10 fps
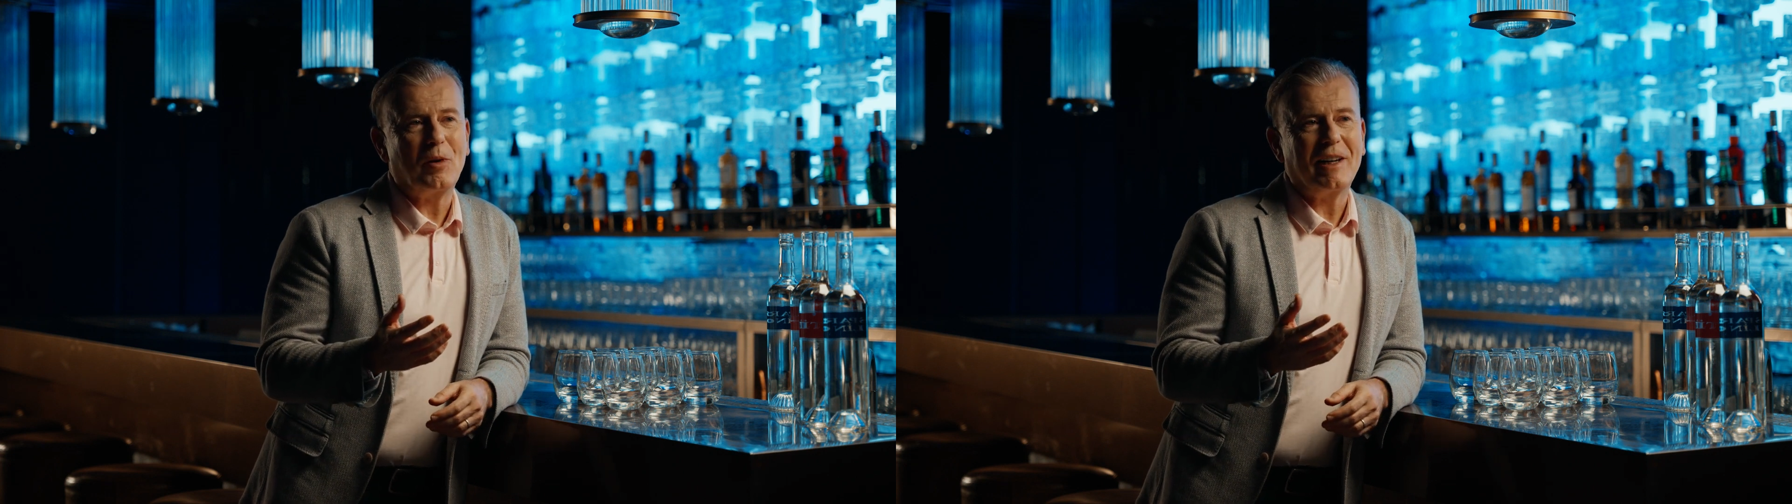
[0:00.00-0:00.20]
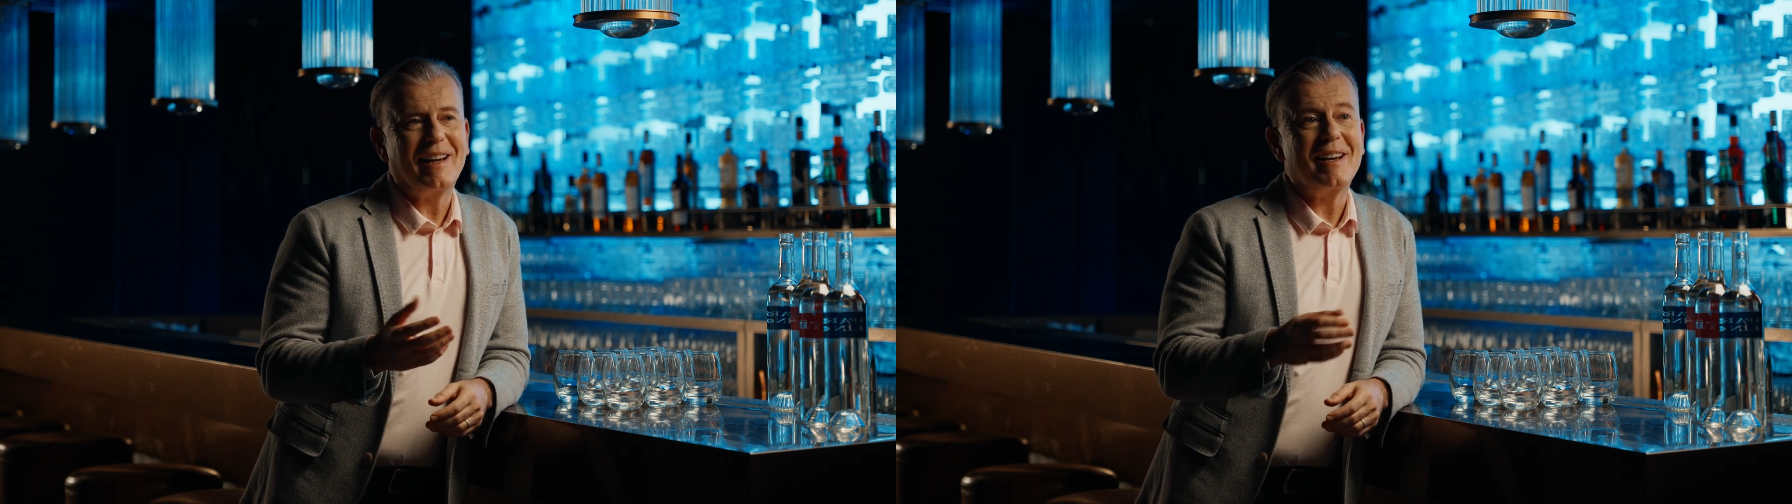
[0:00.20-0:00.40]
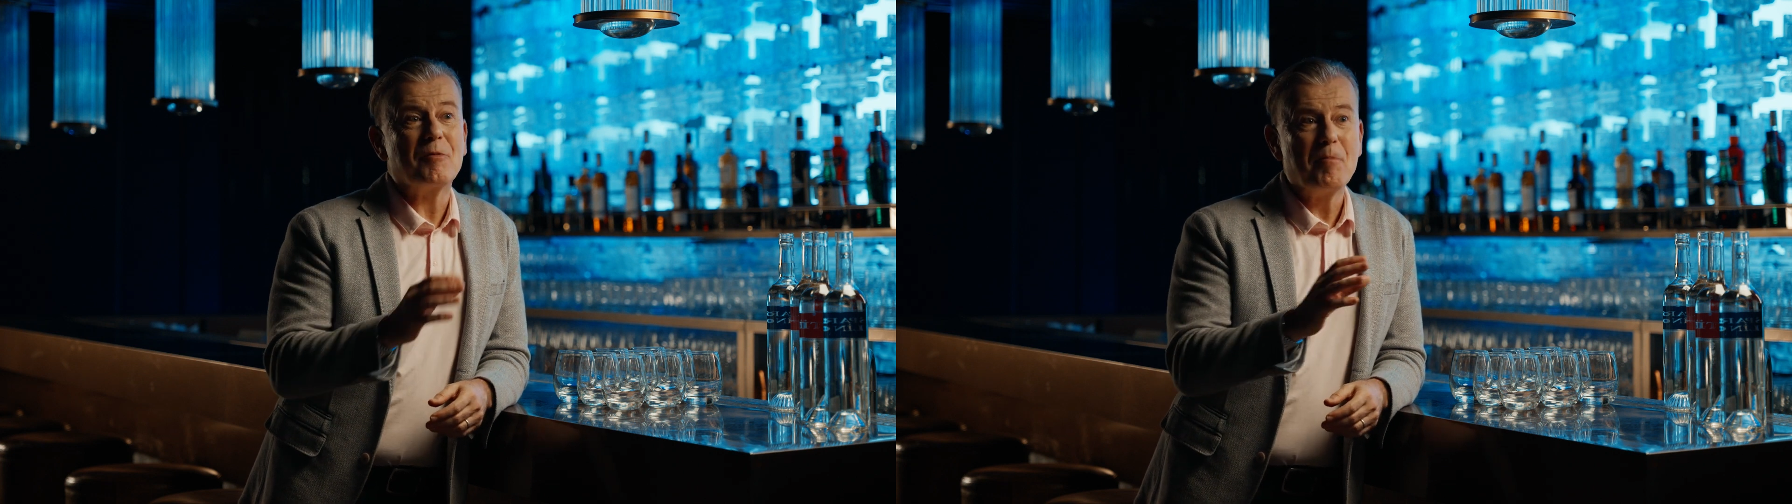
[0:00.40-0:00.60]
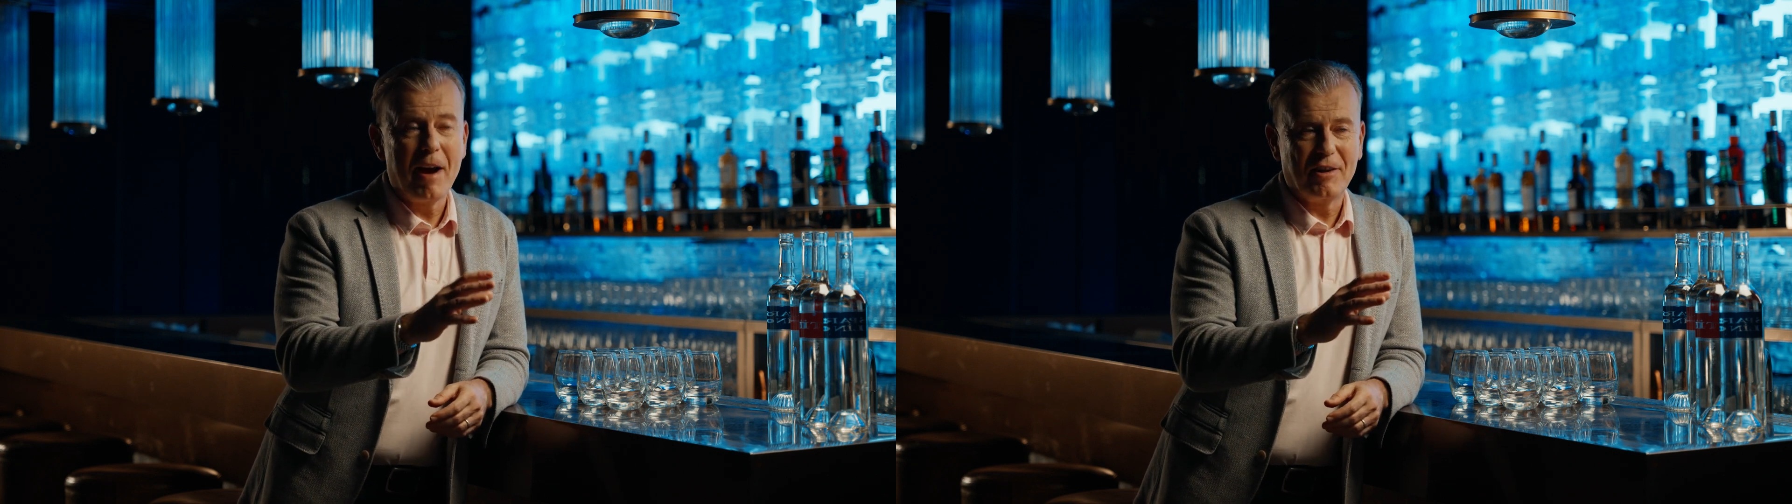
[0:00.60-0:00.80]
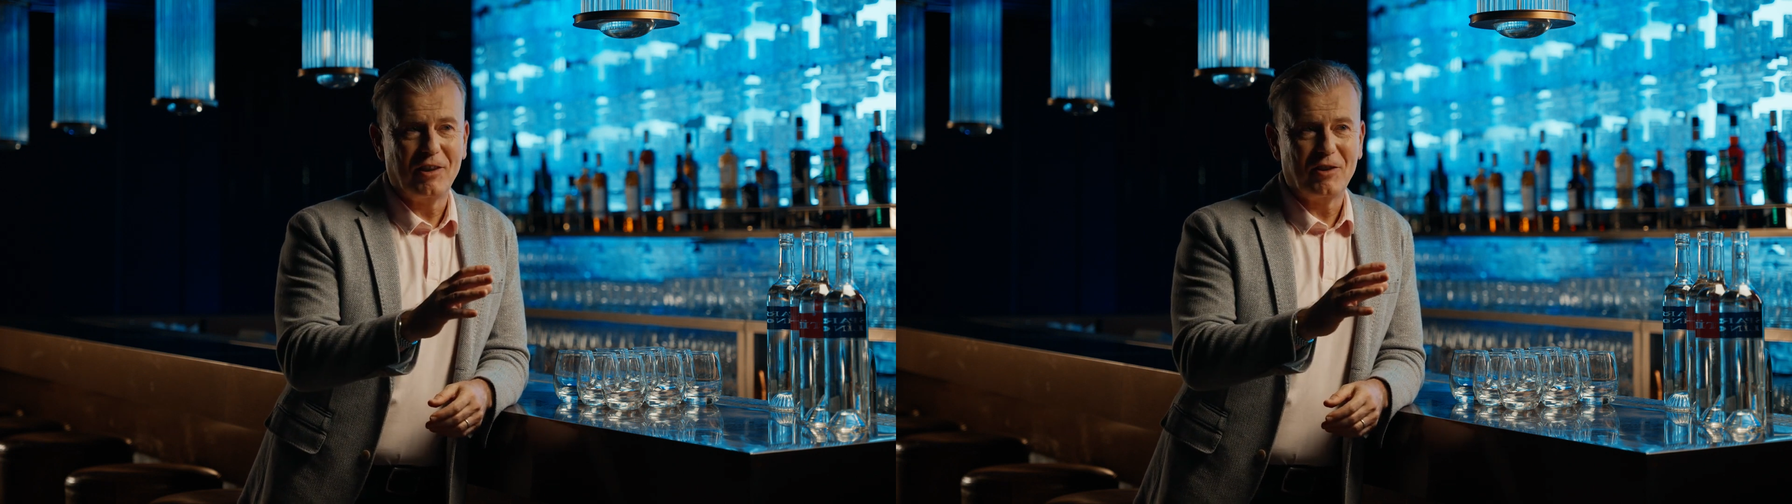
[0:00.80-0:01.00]
bringing his
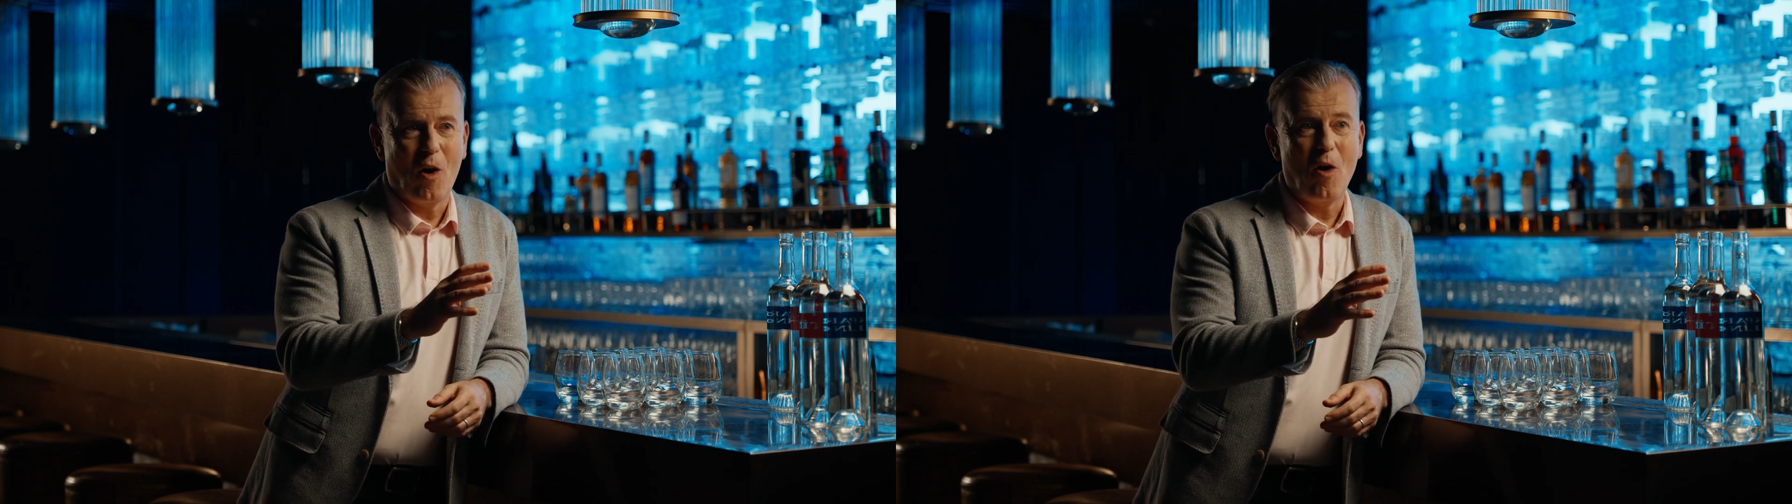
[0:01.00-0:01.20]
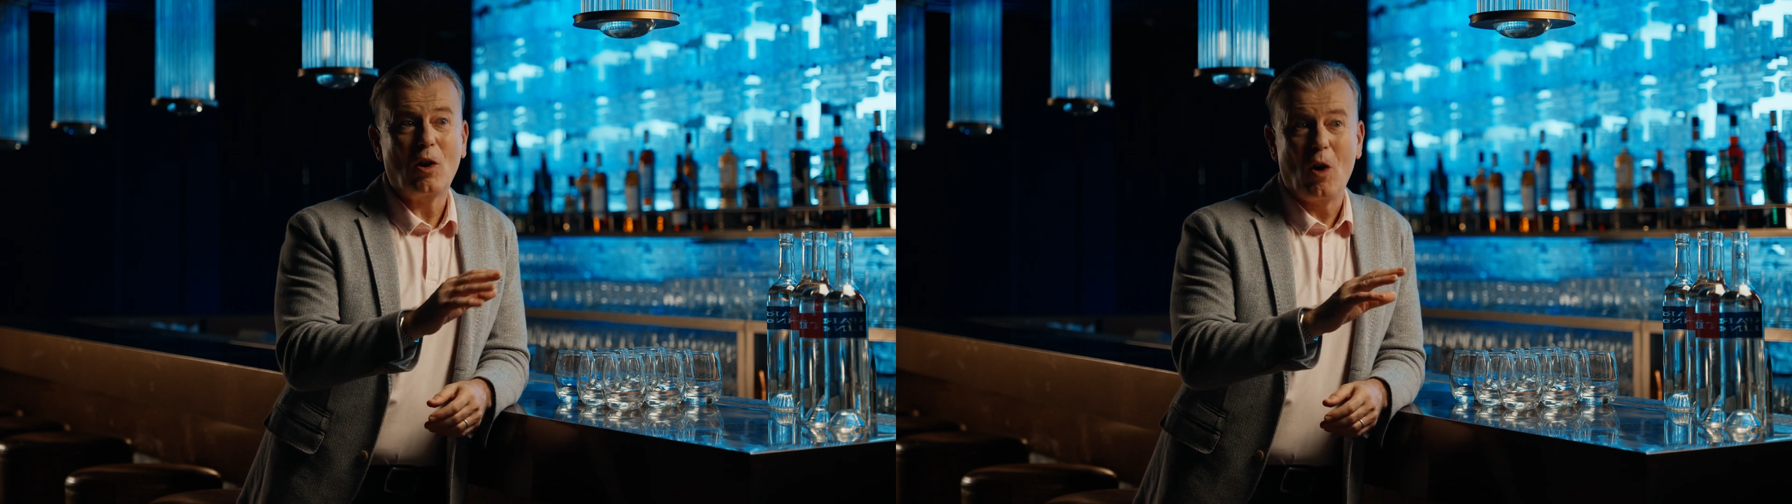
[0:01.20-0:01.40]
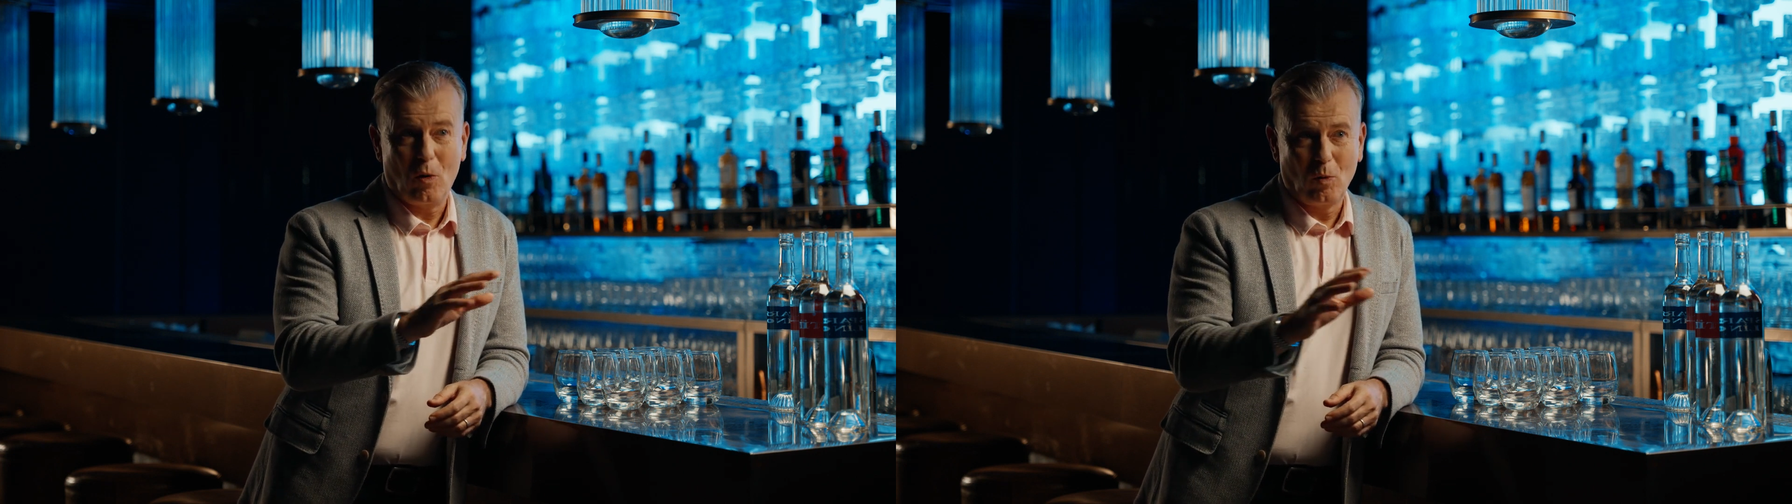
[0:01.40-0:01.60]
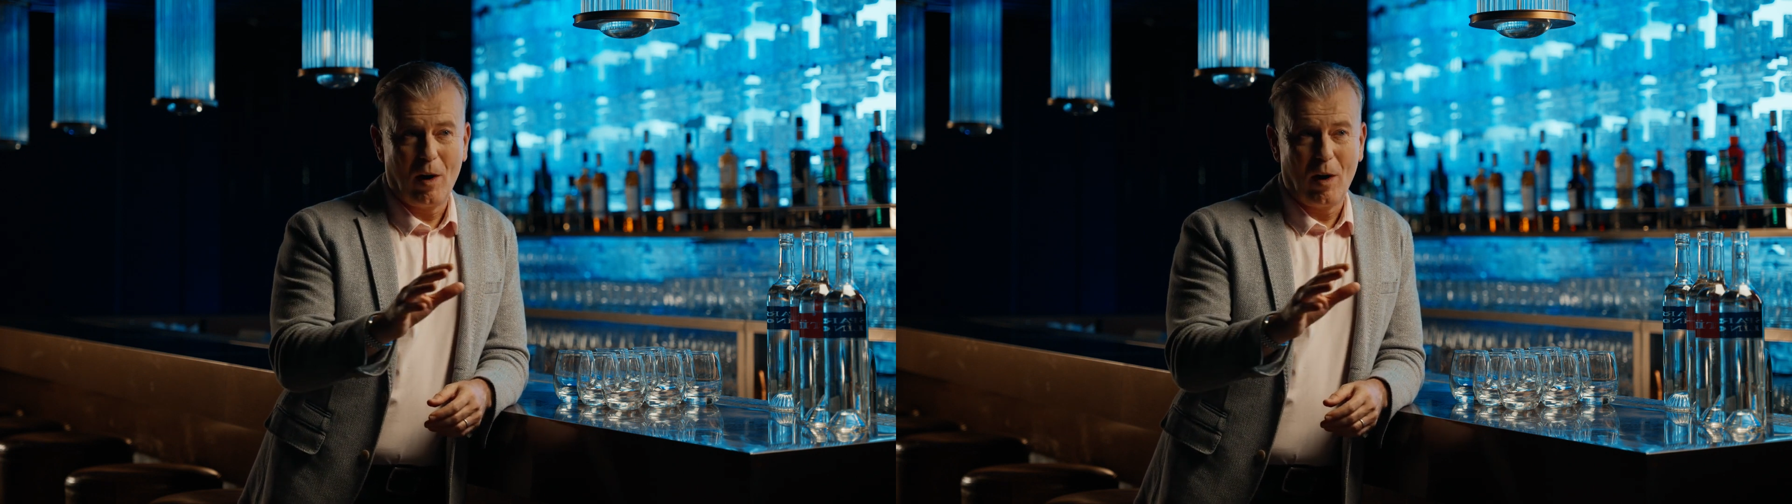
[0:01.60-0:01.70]
magic to Hong Kong,